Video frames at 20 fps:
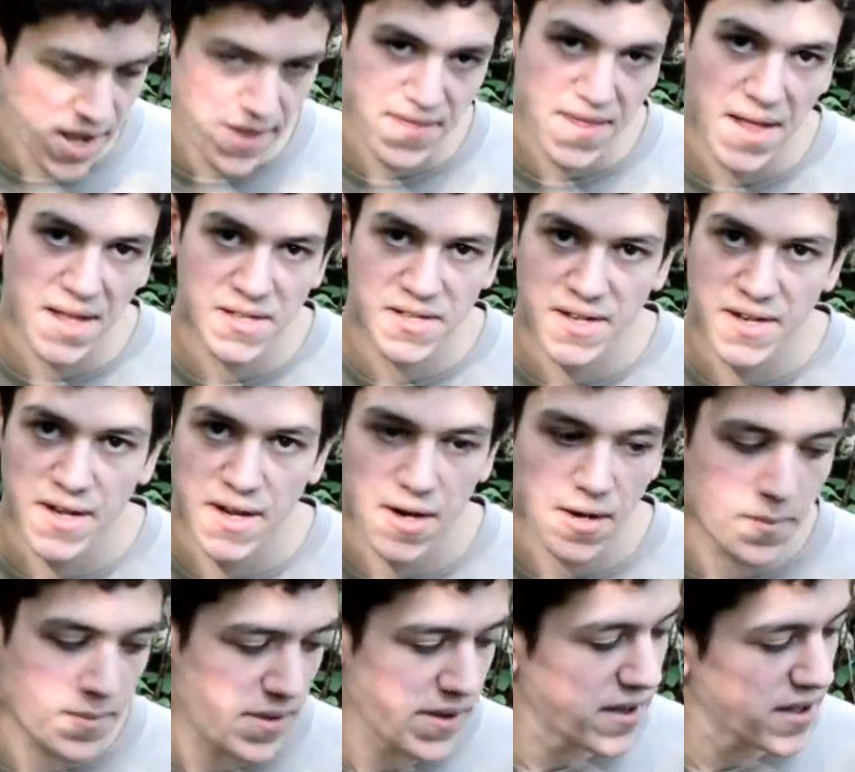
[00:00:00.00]
things in here
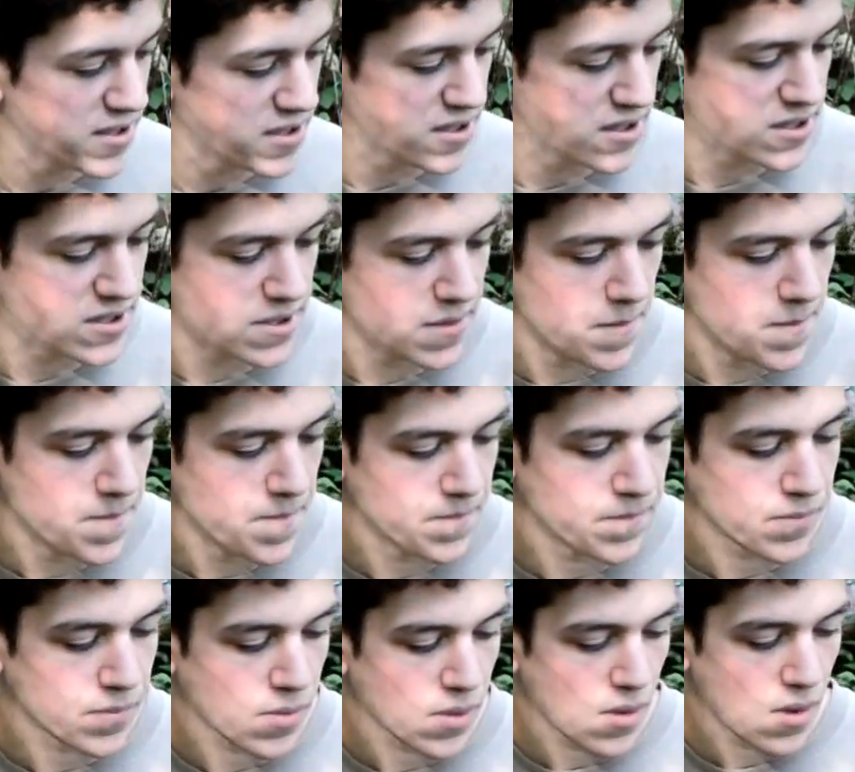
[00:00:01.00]
because it's
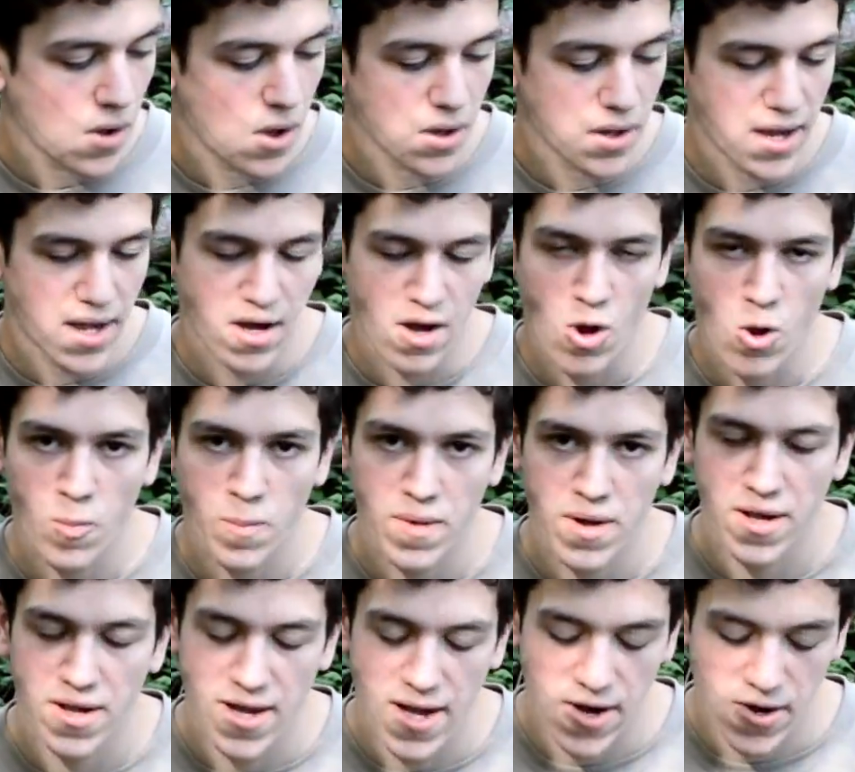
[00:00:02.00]
kind of open
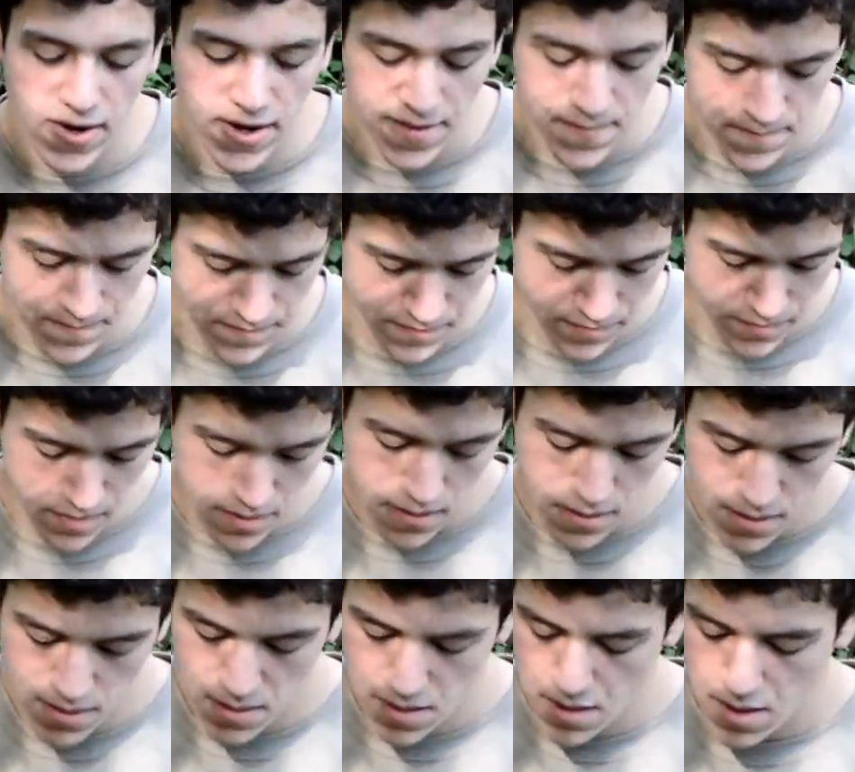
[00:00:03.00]
and airy.
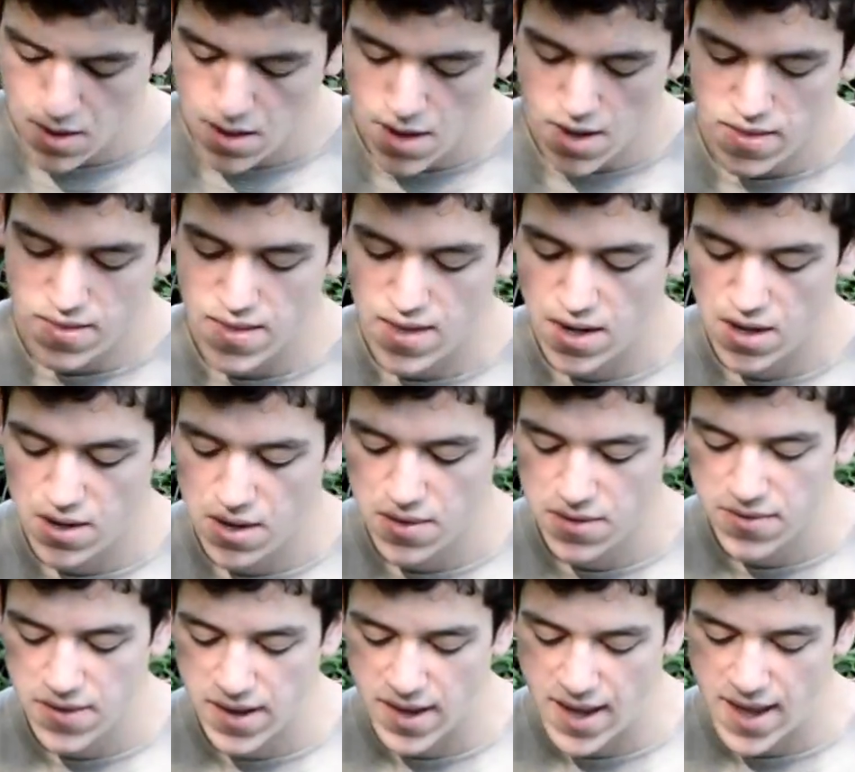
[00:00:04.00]
And then another
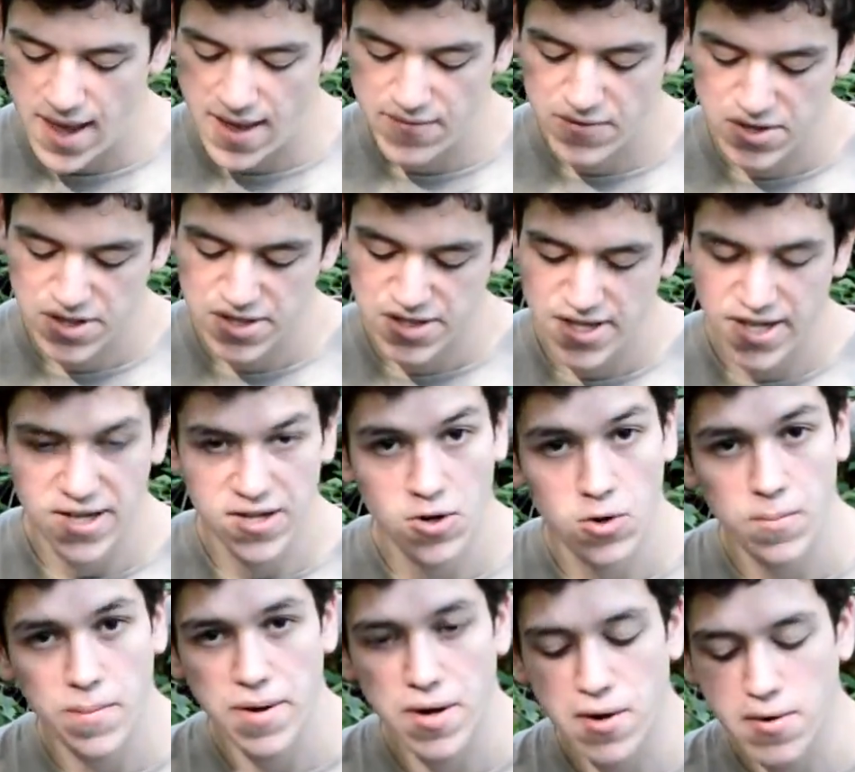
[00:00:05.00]
thing I have is a
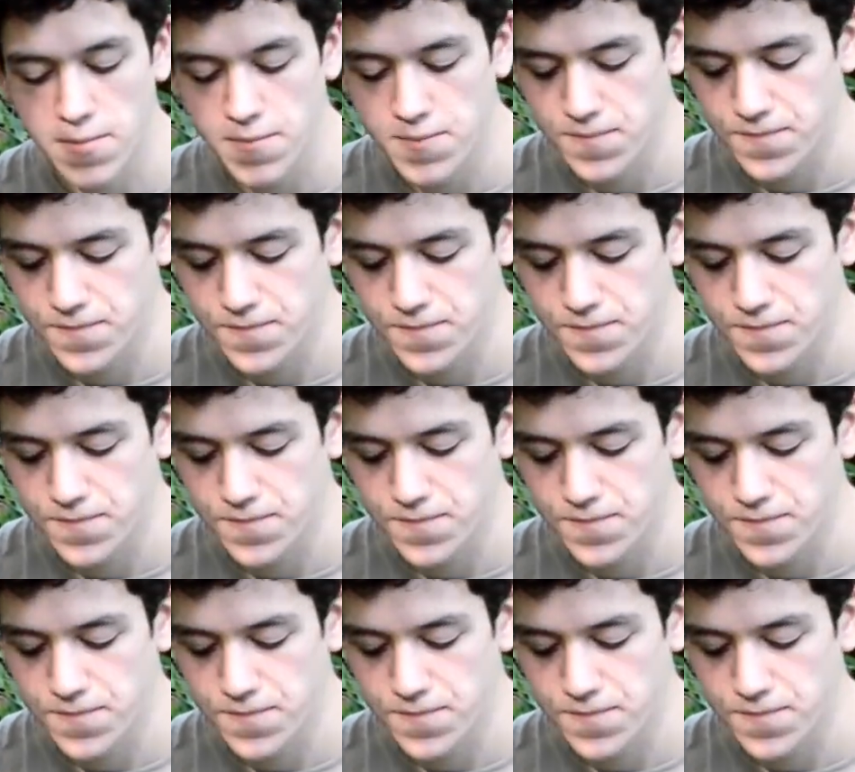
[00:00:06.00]
signal mirror.